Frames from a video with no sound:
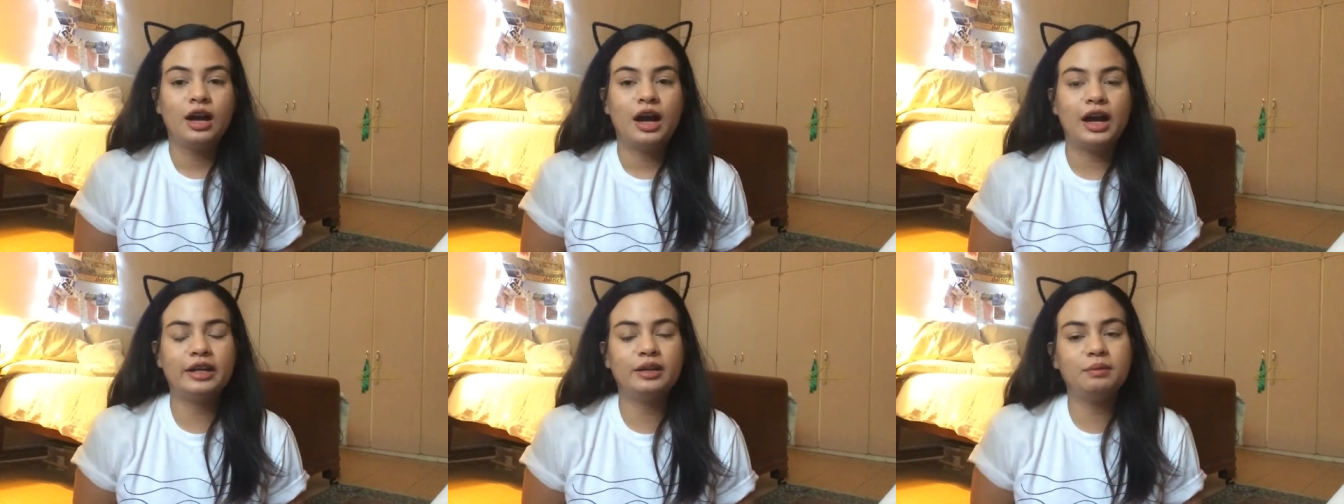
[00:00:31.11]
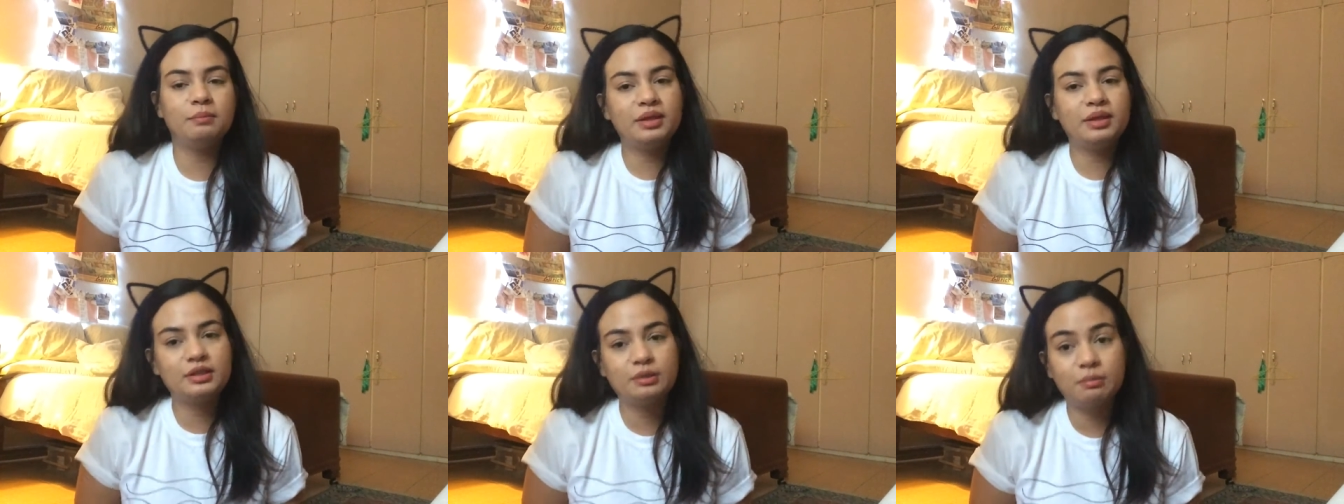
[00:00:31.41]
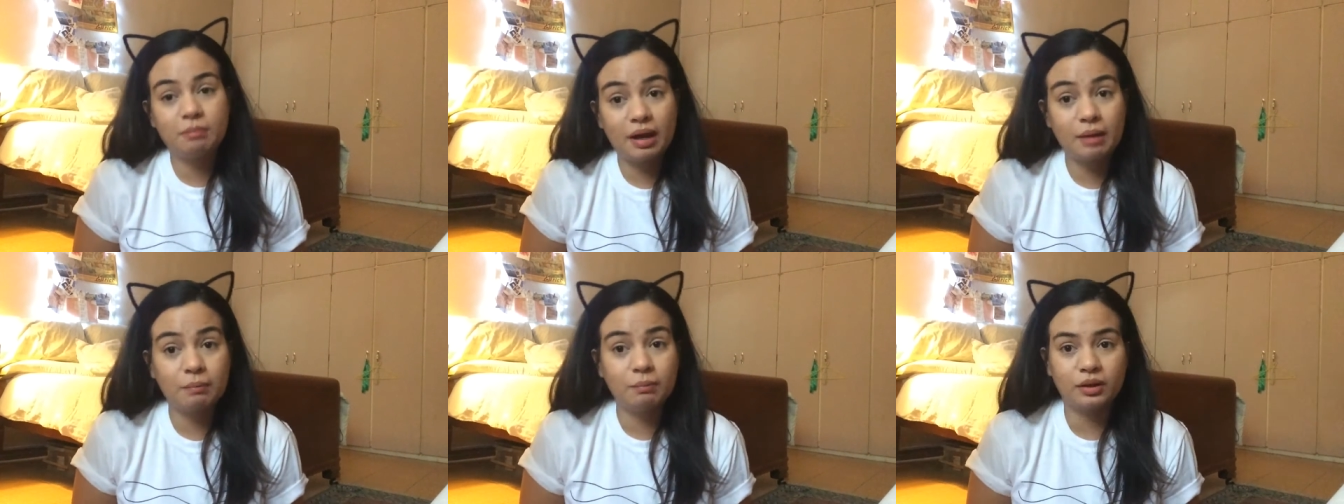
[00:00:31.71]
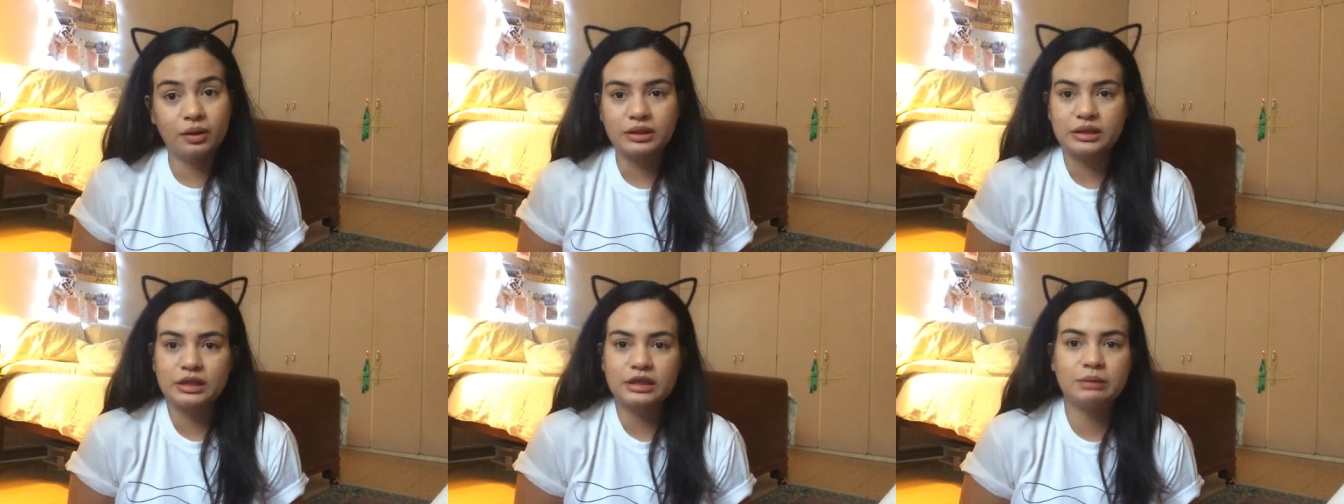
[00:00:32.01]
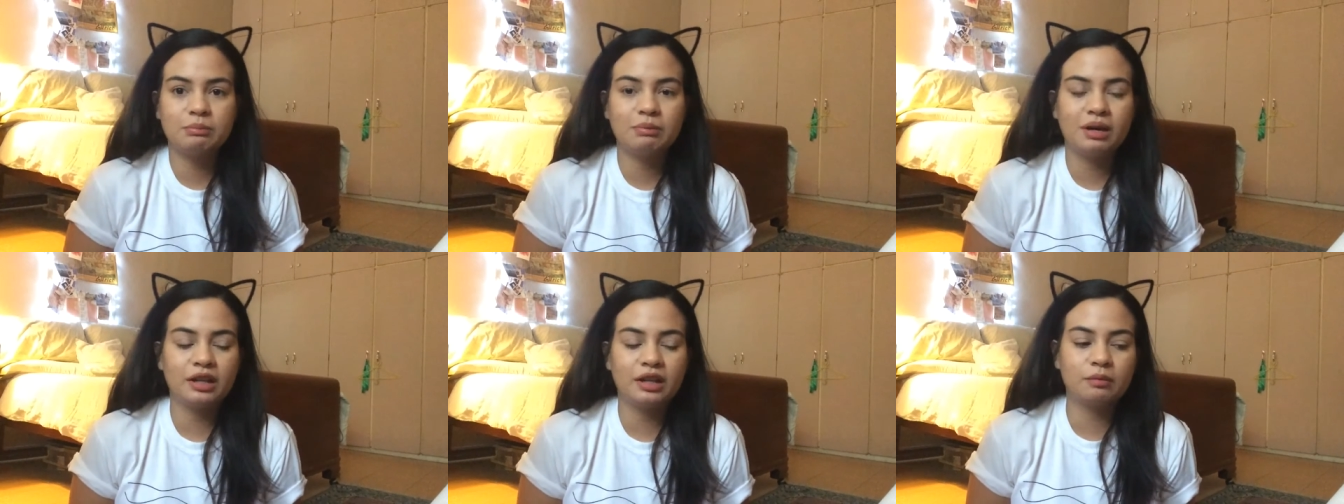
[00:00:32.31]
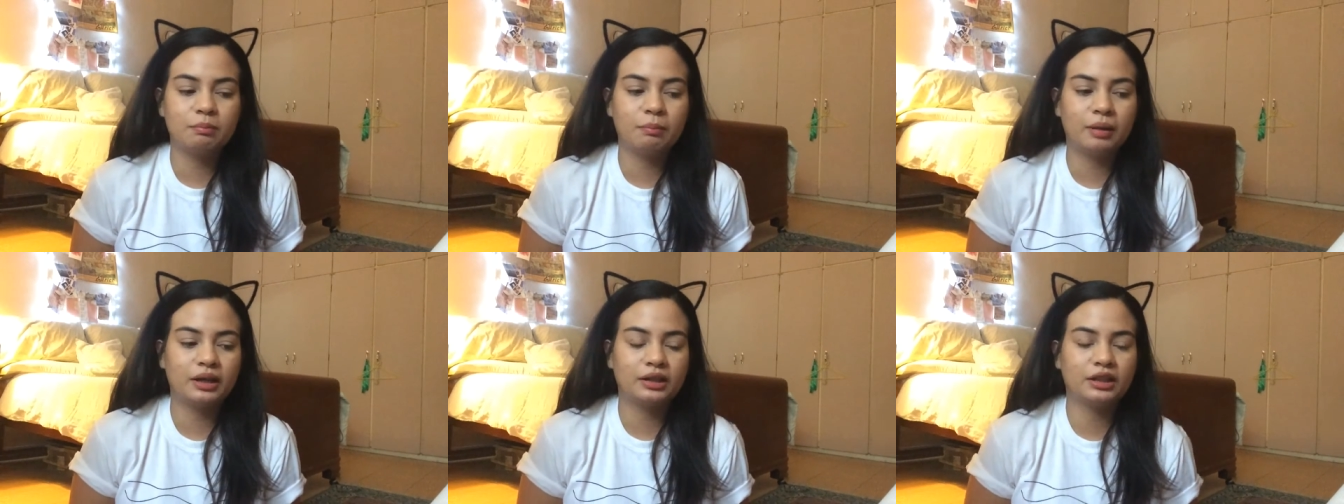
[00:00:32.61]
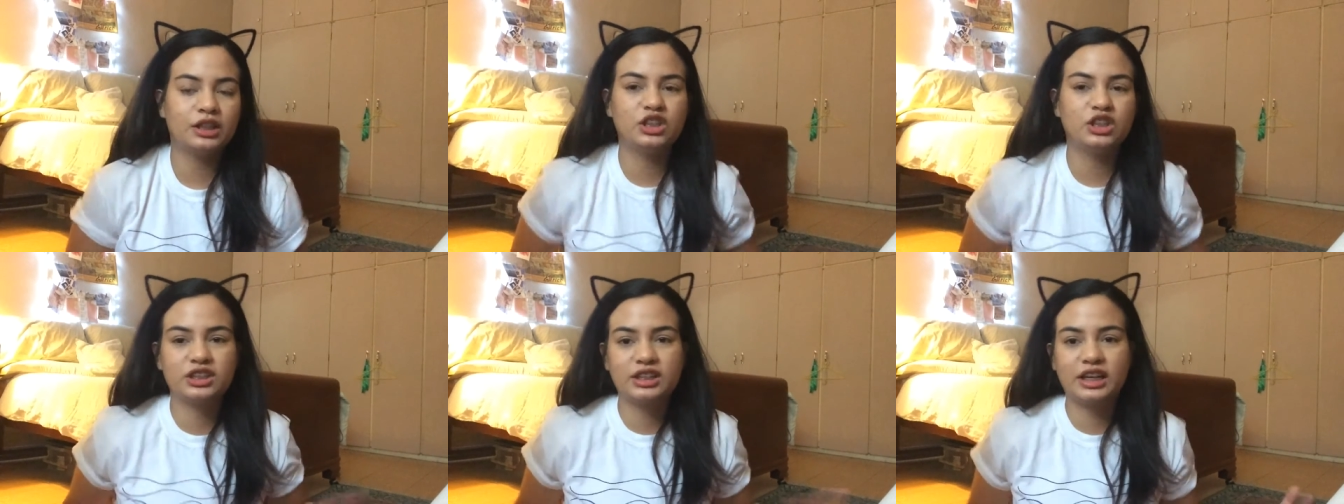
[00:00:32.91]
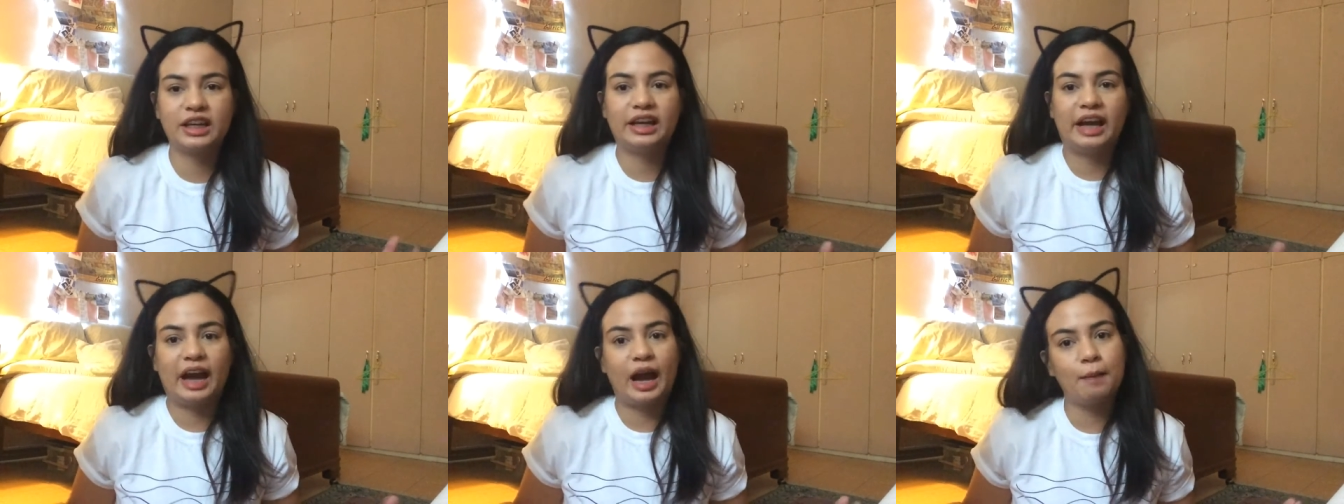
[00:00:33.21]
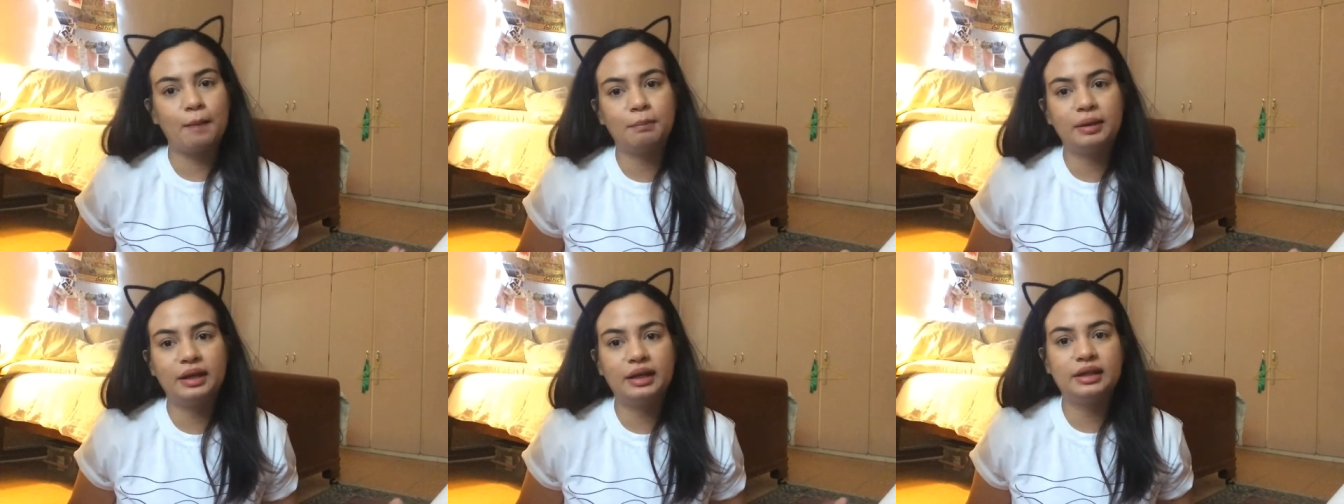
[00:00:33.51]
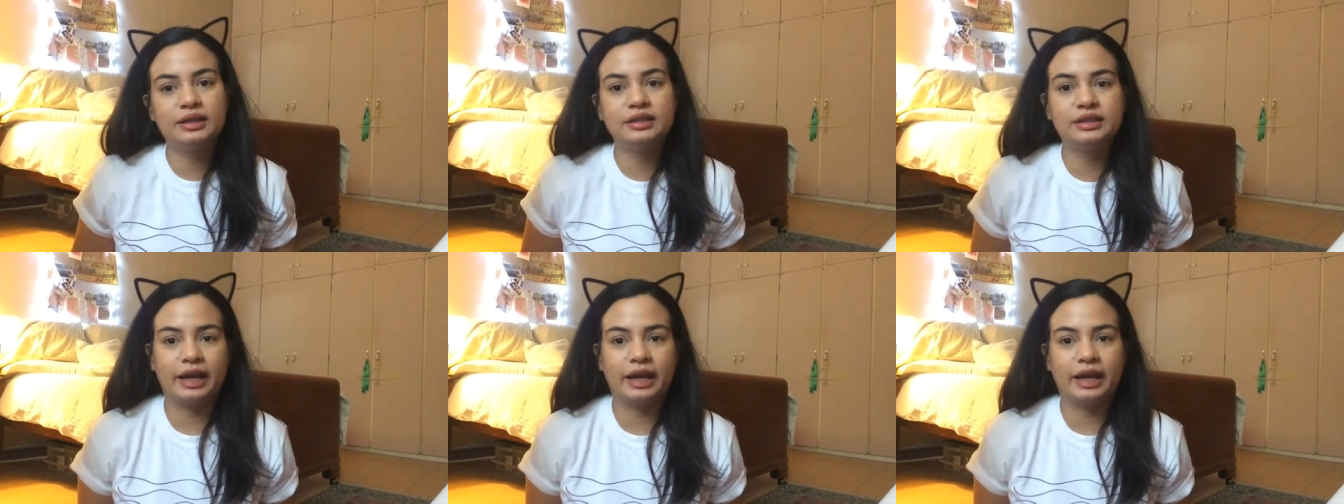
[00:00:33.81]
I didn't mean to buy books this month, but they just kind of happened,